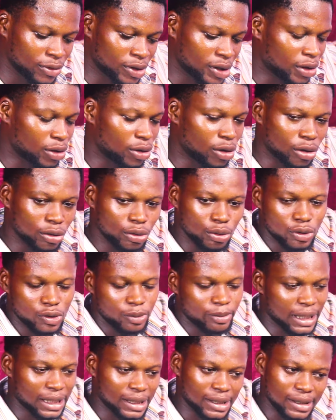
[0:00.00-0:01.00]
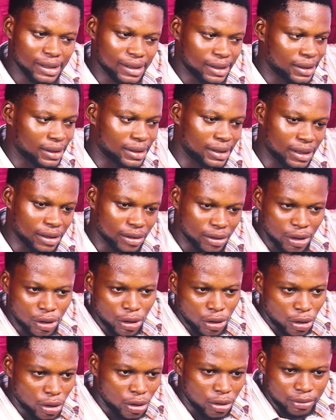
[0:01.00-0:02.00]
think all those my sisters and
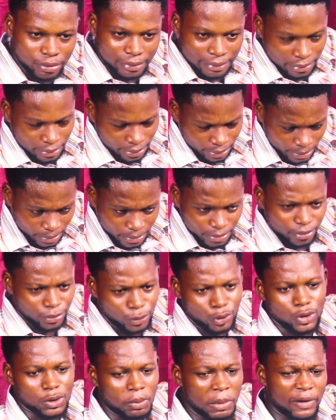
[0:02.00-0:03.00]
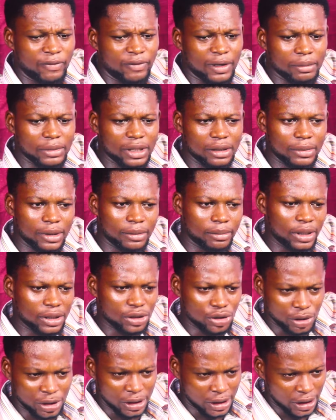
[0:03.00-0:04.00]
those my family
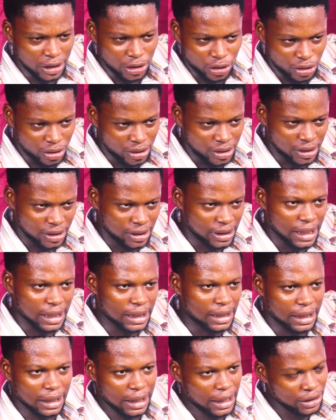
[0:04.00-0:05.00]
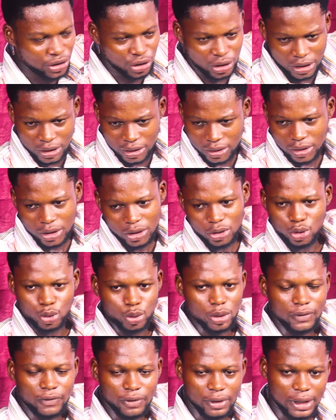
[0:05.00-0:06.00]
members think they just say it and I just
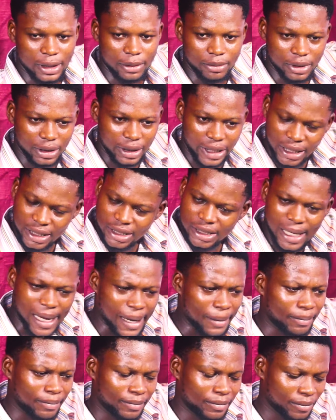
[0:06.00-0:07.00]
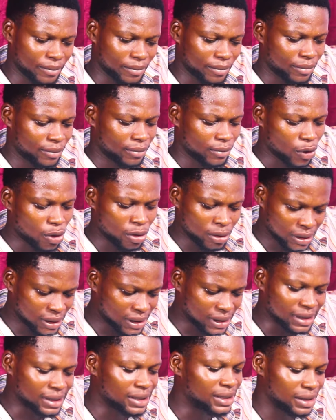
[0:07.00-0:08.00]
do it for them. It takes time. All
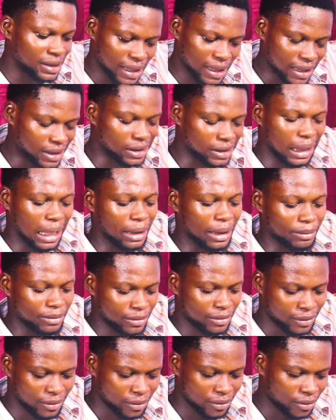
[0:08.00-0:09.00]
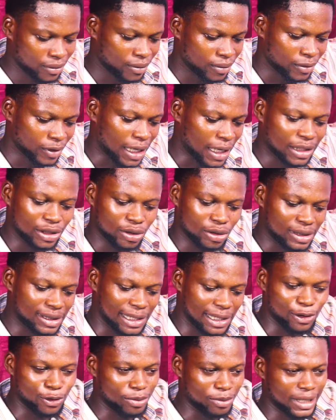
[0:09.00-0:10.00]
these things takes time. You can't
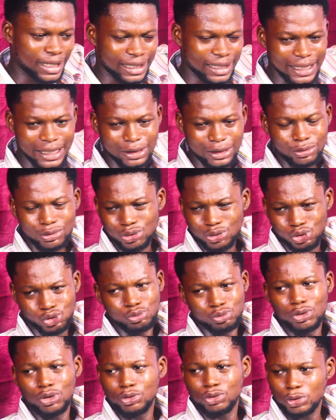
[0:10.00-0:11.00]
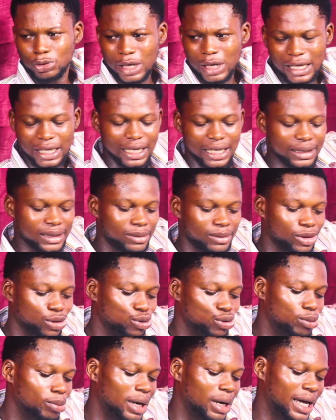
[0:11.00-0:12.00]
just tell me and then tomorrow I land him
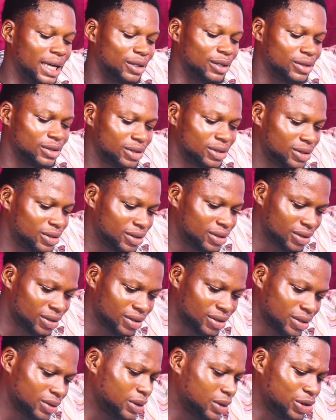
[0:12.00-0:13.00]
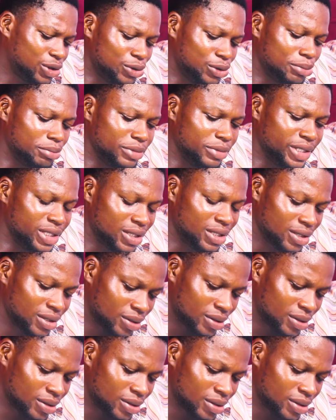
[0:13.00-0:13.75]
in Dubai. What do you mean?